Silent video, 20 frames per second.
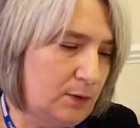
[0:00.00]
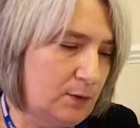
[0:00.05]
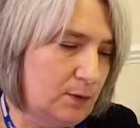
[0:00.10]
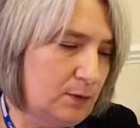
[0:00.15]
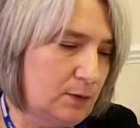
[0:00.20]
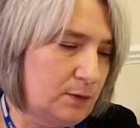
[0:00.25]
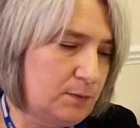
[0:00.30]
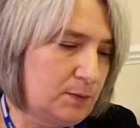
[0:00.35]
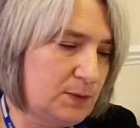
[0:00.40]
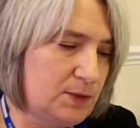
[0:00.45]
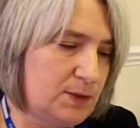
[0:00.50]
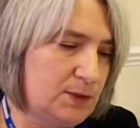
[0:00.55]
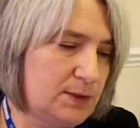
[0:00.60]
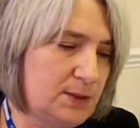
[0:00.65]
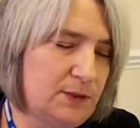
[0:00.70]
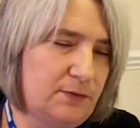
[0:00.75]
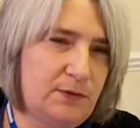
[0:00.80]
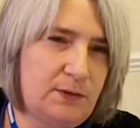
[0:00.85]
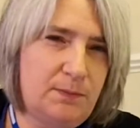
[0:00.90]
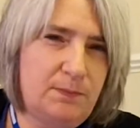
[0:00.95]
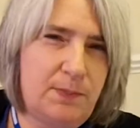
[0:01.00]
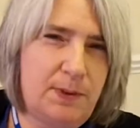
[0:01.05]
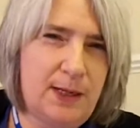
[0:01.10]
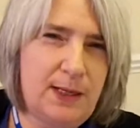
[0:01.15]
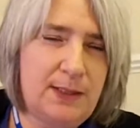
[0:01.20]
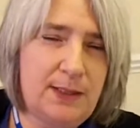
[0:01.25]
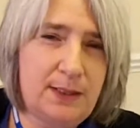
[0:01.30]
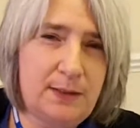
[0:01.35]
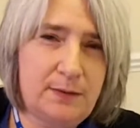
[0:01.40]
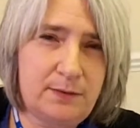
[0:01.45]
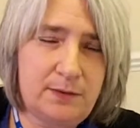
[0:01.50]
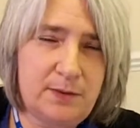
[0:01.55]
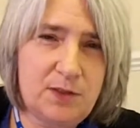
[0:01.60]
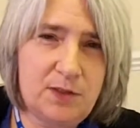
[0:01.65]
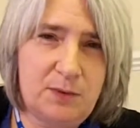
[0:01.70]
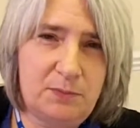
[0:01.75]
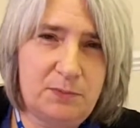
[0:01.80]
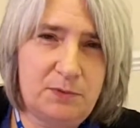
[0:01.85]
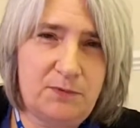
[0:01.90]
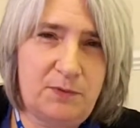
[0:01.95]
course, which is delivered by an
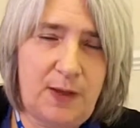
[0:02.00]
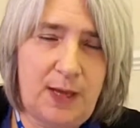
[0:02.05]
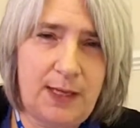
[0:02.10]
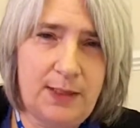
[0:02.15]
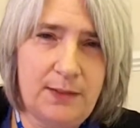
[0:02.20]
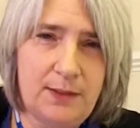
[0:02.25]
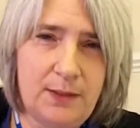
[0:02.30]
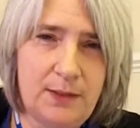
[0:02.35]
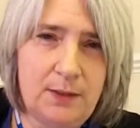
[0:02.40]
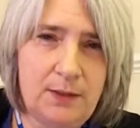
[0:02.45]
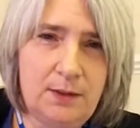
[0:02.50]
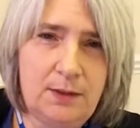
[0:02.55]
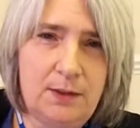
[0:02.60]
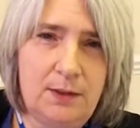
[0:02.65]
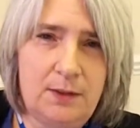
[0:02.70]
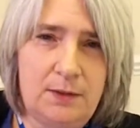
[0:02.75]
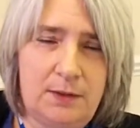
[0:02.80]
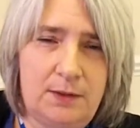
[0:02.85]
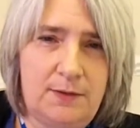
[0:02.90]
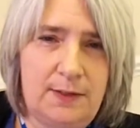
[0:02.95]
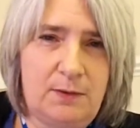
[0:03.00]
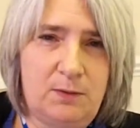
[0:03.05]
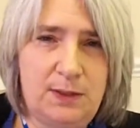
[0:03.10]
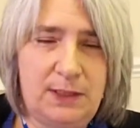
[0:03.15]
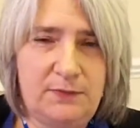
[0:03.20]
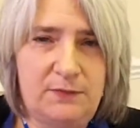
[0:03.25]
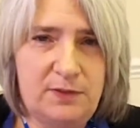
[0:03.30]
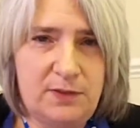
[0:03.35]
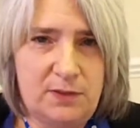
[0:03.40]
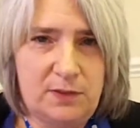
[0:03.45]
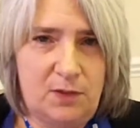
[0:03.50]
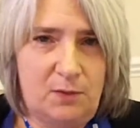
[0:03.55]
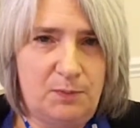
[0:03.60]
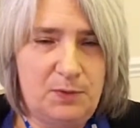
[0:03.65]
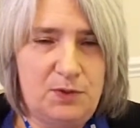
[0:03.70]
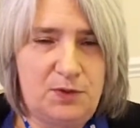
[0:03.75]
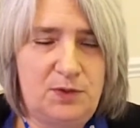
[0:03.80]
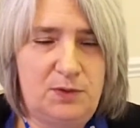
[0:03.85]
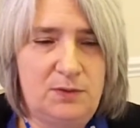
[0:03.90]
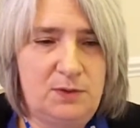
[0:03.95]
external provider, so that will give us an
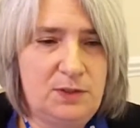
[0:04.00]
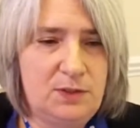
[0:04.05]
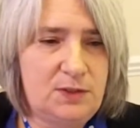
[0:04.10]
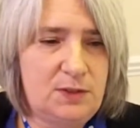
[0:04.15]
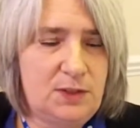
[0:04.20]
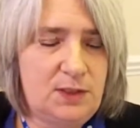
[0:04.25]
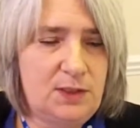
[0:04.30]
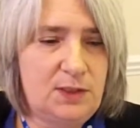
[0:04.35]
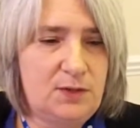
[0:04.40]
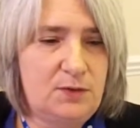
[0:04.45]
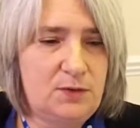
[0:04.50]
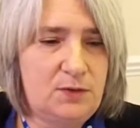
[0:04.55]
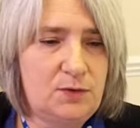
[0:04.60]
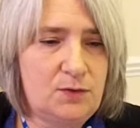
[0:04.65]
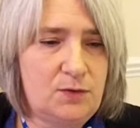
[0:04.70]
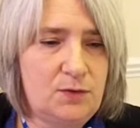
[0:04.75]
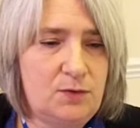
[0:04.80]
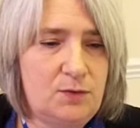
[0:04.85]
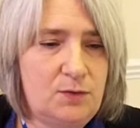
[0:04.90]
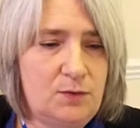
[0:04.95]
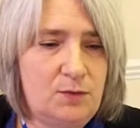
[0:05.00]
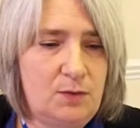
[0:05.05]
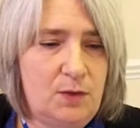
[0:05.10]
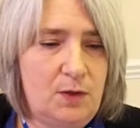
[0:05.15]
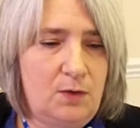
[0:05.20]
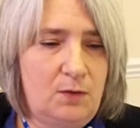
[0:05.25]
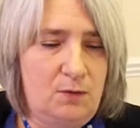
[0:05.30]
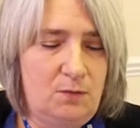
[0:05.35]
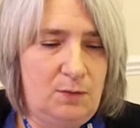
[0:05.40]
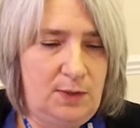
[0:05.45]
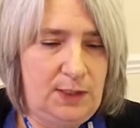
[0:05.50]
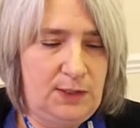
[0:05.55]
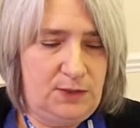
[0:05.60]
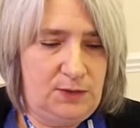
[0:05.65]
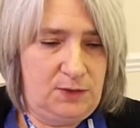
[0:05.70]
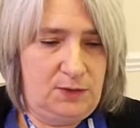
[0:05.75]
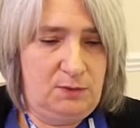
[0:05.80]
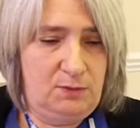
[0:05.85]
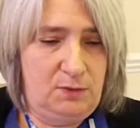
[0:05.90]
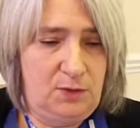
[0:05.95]
opportunity to really
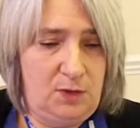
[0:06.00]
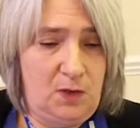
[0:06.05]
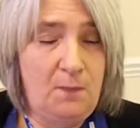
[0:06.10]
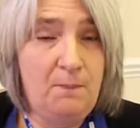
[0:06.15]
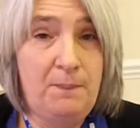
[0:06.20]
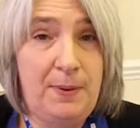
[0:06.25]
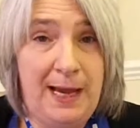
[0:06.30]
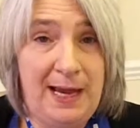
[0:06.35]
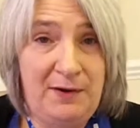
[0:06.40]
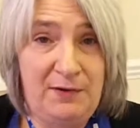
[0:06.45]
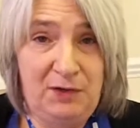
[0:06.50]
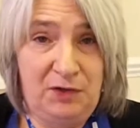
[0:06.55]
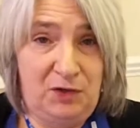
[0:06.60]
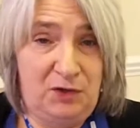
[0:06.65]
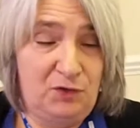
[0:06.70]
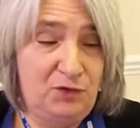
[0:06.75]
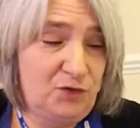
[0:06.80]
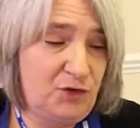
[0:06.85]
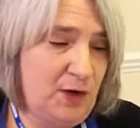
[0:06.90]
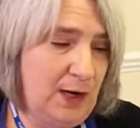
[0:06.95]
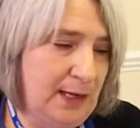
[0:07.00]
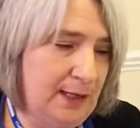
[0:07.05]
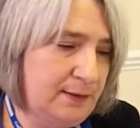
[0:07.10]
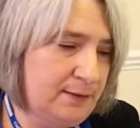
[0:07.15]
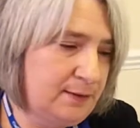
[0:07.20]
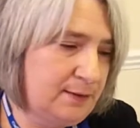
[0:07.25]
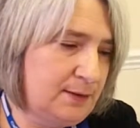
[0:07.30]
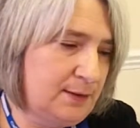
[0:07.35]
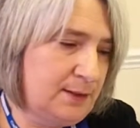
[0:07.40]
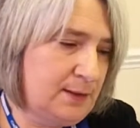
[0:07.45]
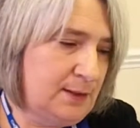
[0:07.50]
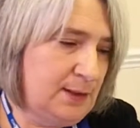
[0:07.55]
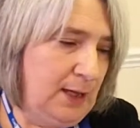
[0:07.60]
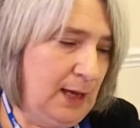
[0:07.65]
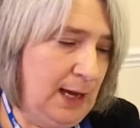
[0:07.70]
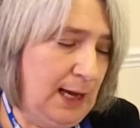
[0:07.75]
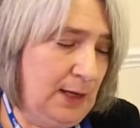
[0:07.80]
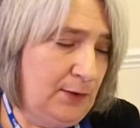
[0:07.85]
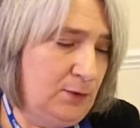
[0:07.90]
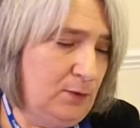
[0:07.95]
to compare and contrast,
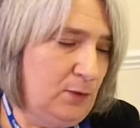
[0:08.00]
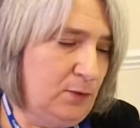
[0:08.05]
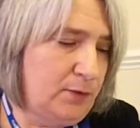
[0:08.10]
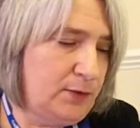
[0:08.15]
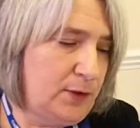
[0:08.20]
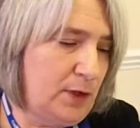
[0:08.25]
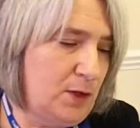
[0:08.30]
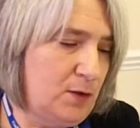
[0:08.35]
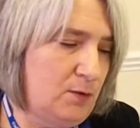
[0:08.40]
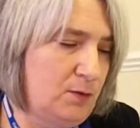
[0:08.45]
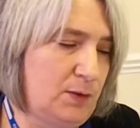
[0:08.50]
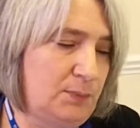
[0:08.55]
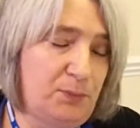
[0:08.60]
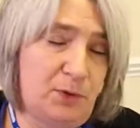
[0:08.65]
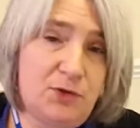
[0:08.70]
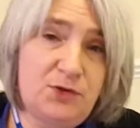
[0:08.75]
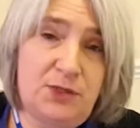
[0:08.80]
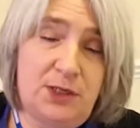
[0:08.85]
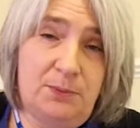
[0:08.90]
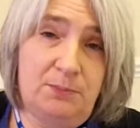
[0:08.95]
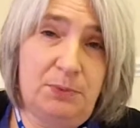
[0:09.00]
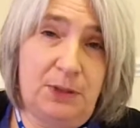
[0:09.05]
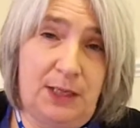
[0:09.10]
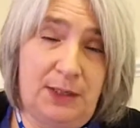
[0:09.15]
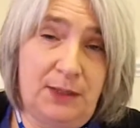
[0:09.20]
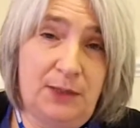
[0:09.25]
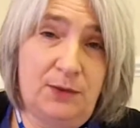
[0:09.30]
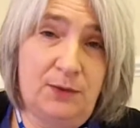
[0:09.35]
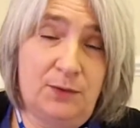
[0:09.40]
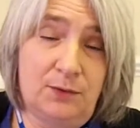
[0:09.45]
and also the project planning